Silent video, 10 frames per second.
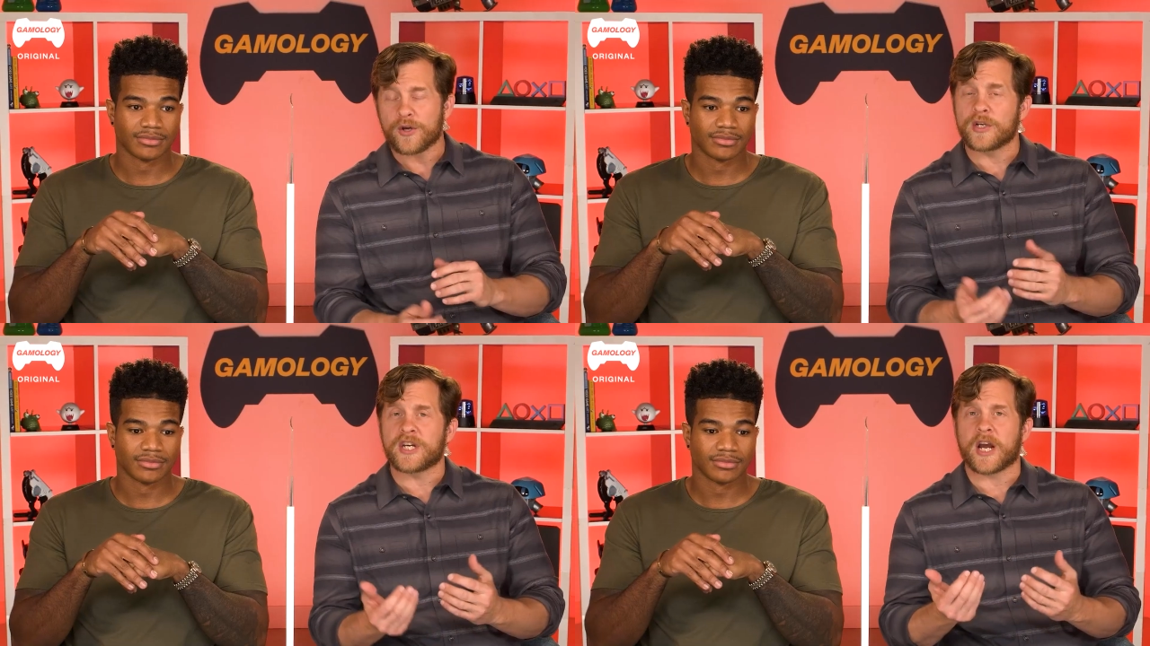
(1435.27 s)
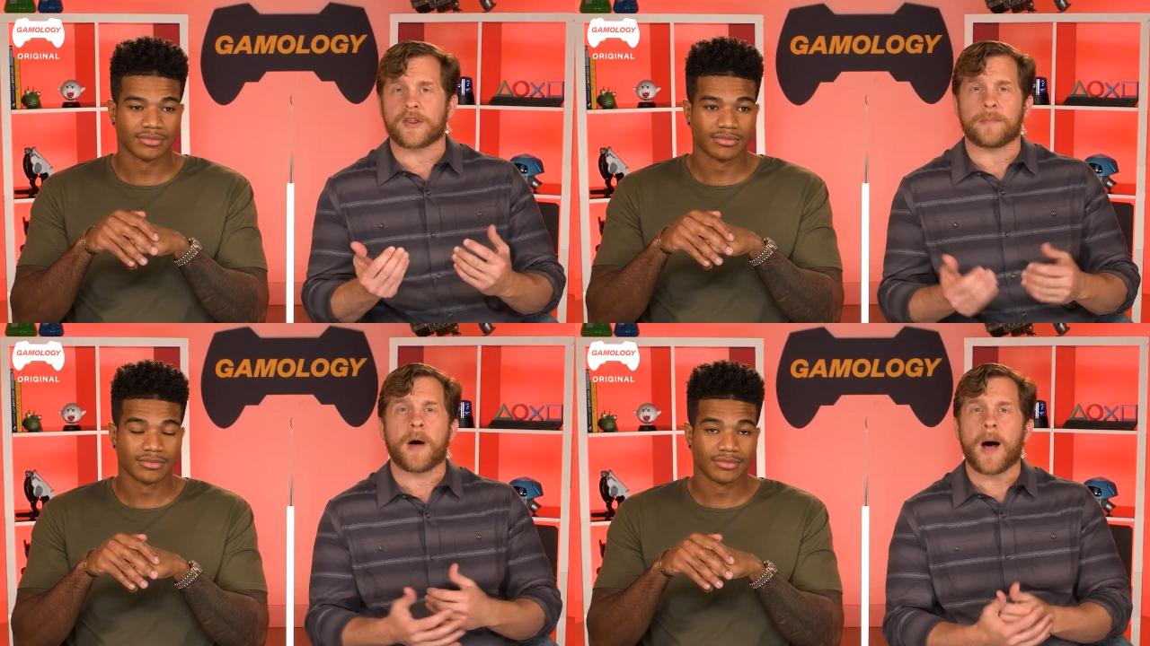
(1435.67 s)
Speaker 1: you can
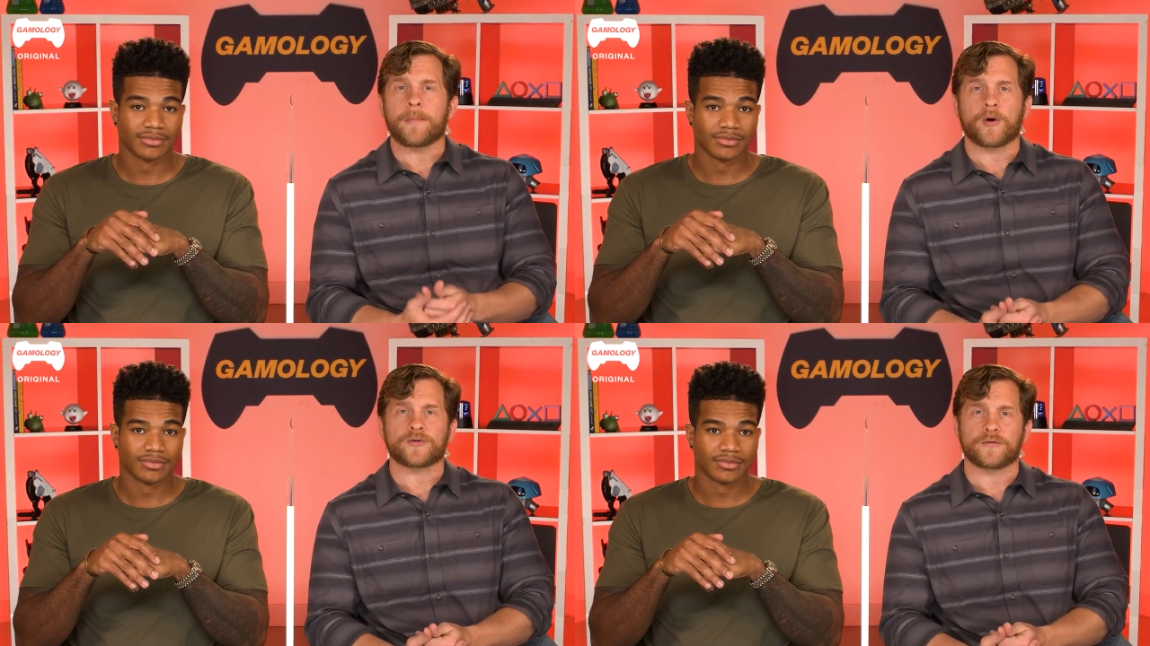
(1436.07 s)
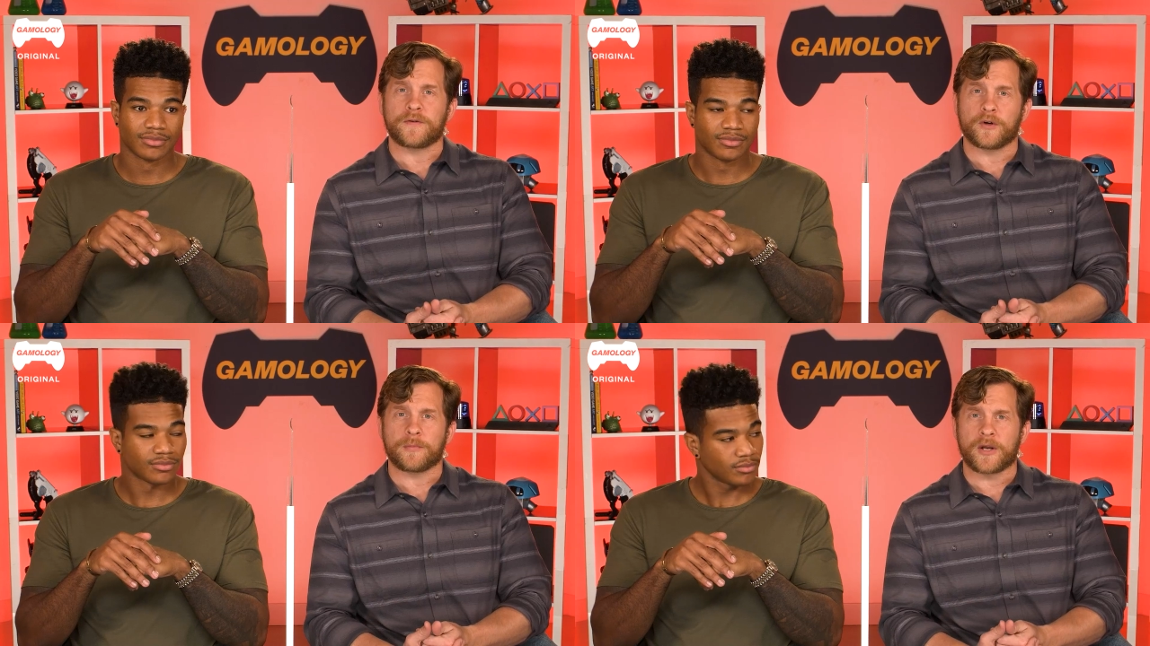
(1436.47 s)
check out the Pop
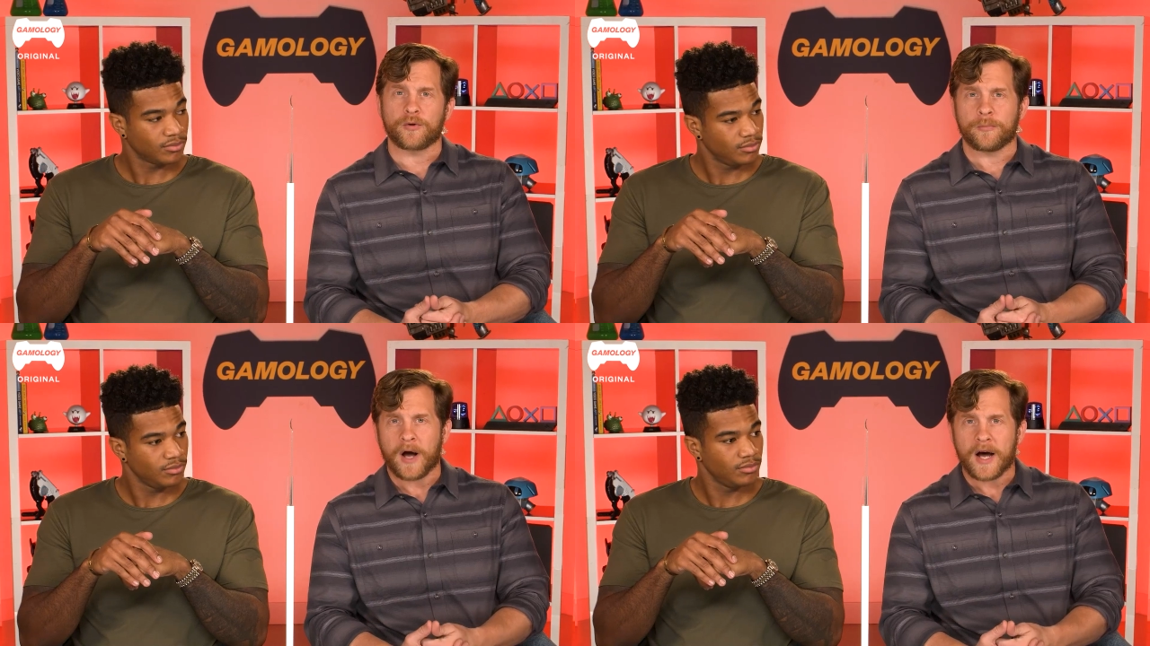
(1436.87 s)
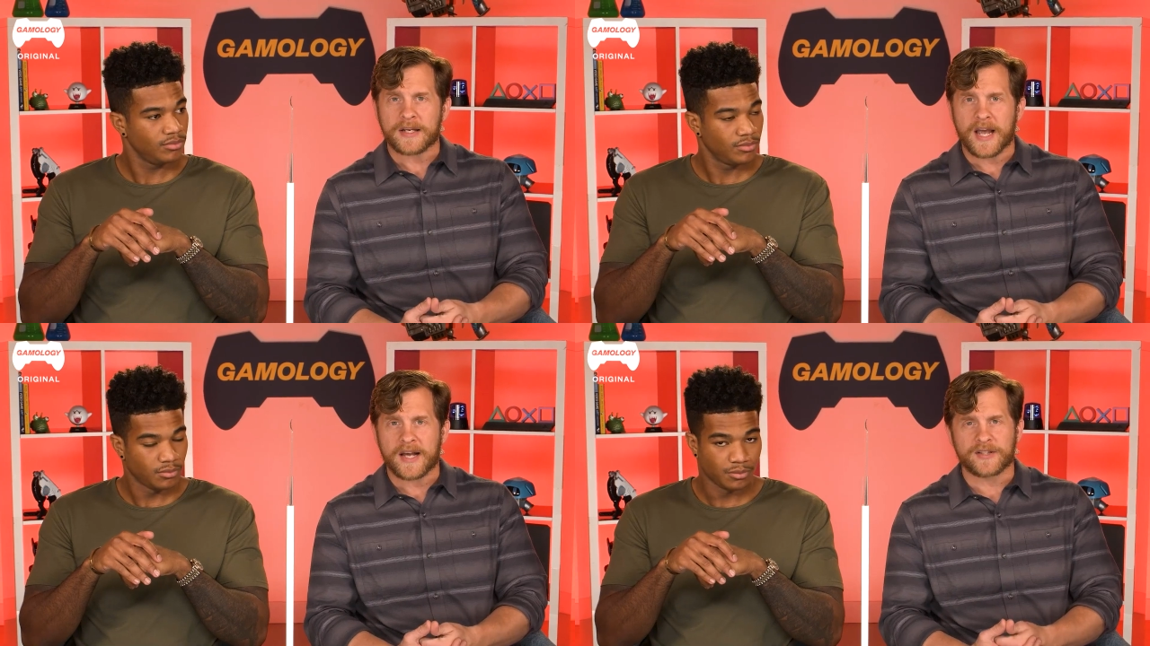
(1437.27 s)
Culture Field Manual
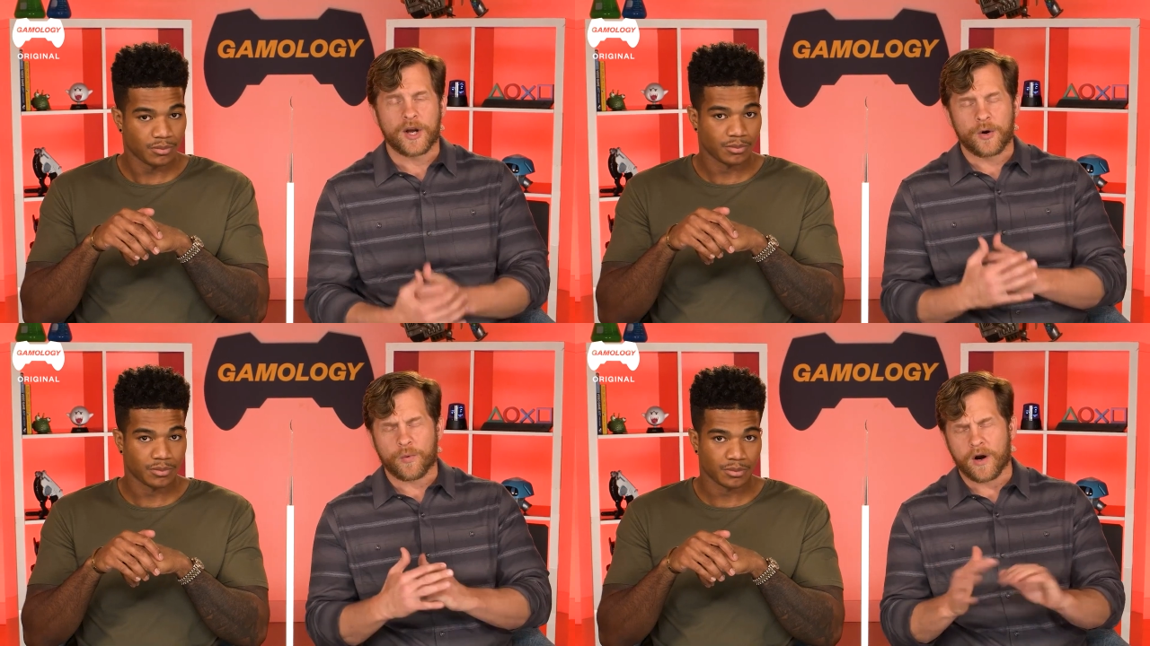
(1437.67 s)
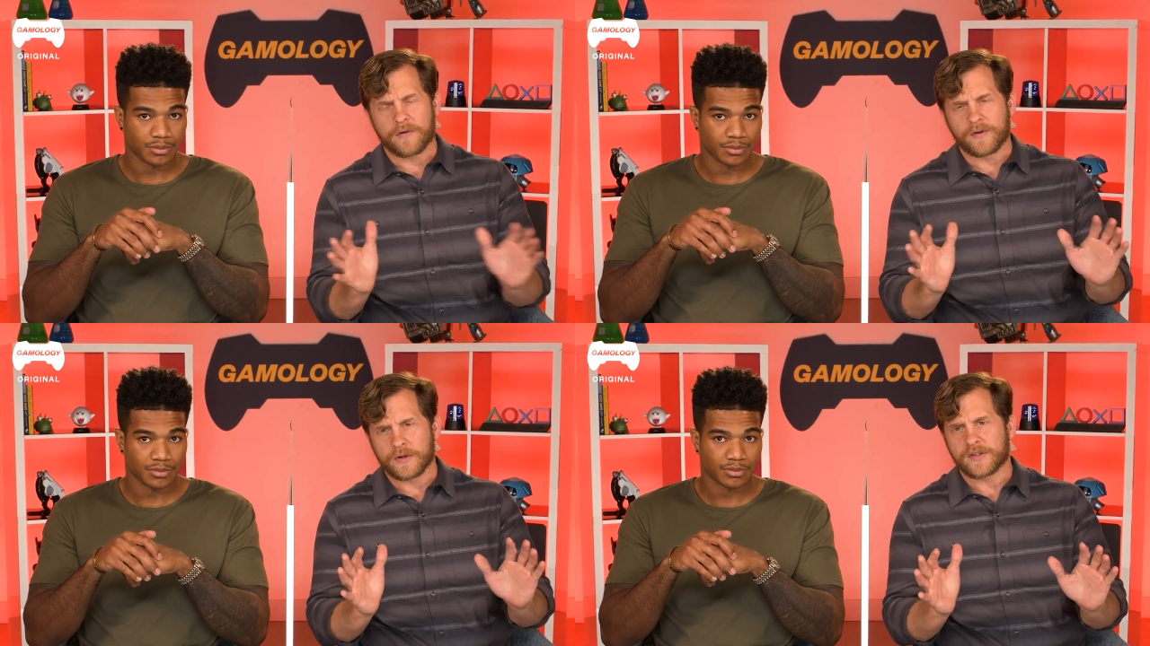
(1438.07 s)
podcast,
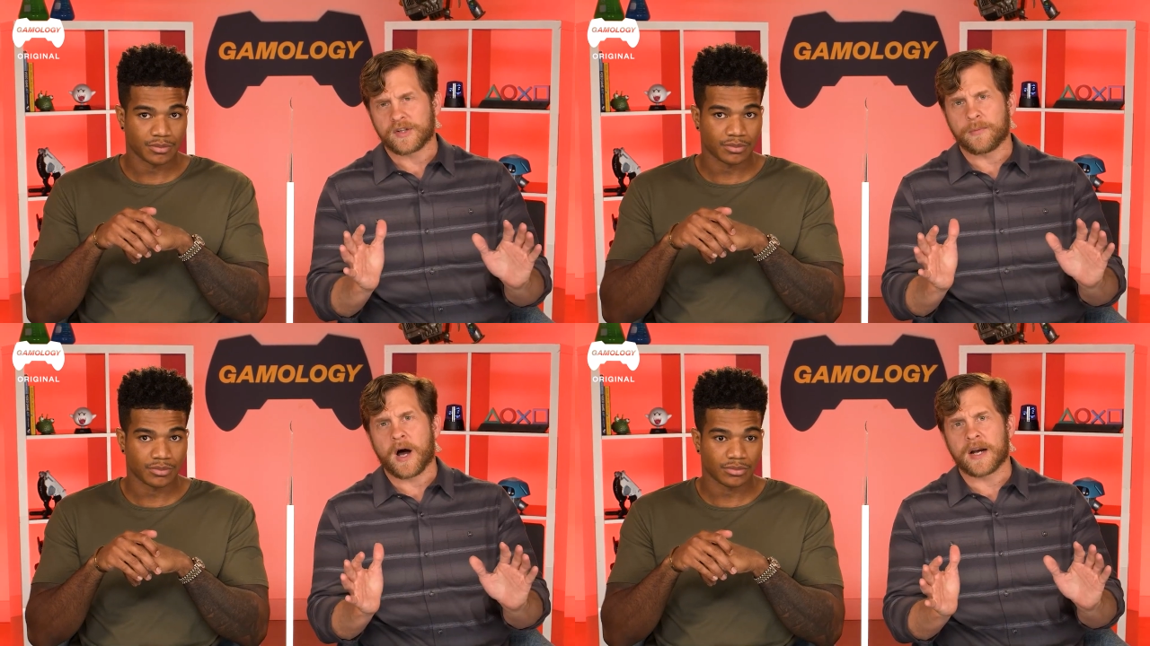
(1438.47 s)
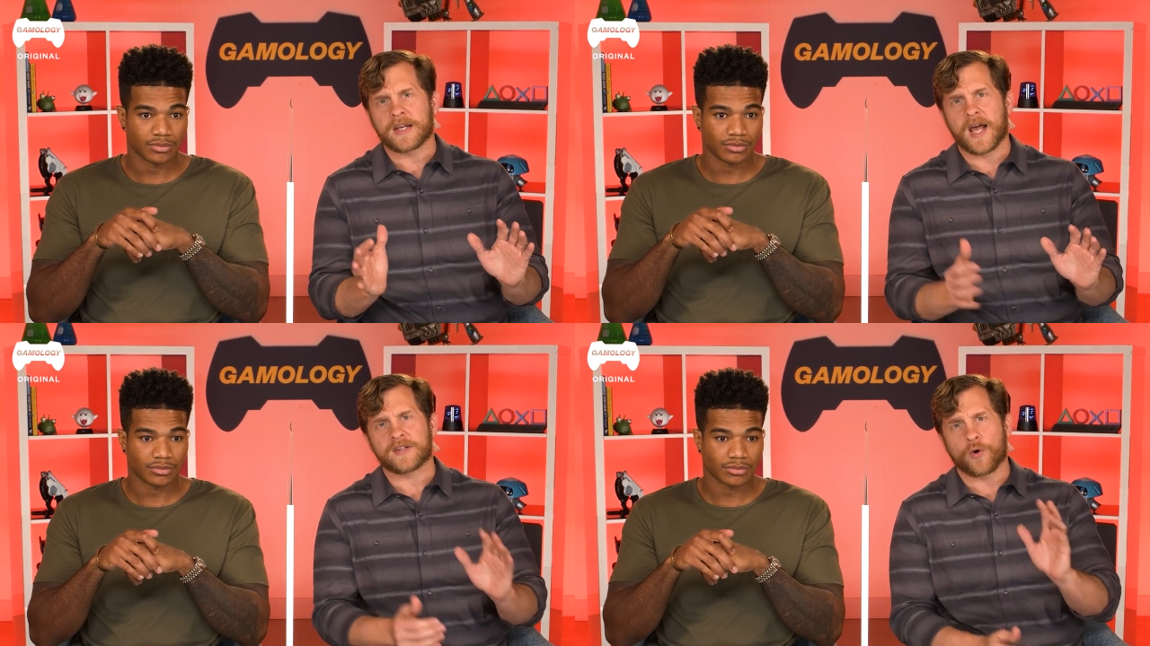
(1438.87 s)
wherever you listen to
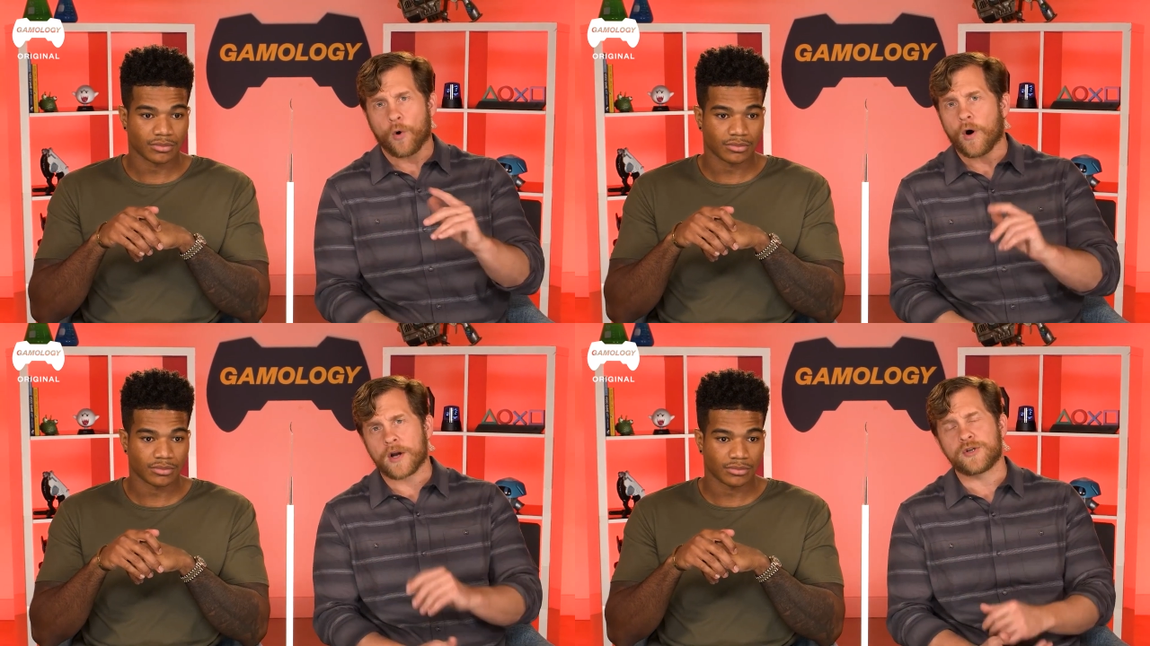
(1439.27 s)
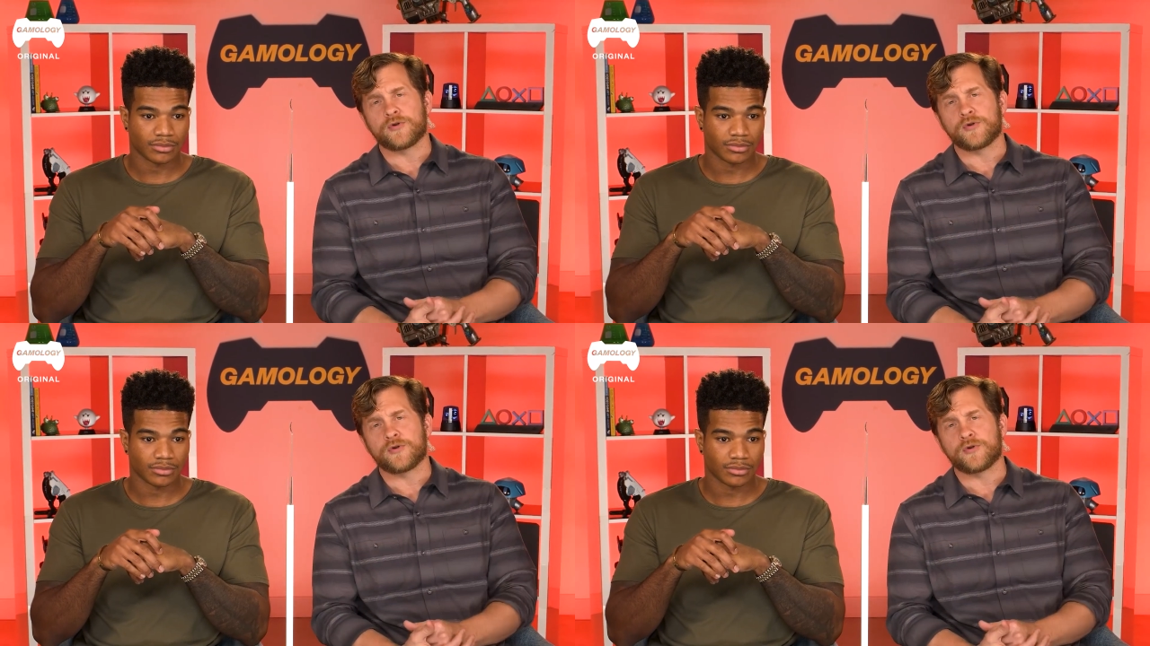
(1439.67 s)
podcasts, or on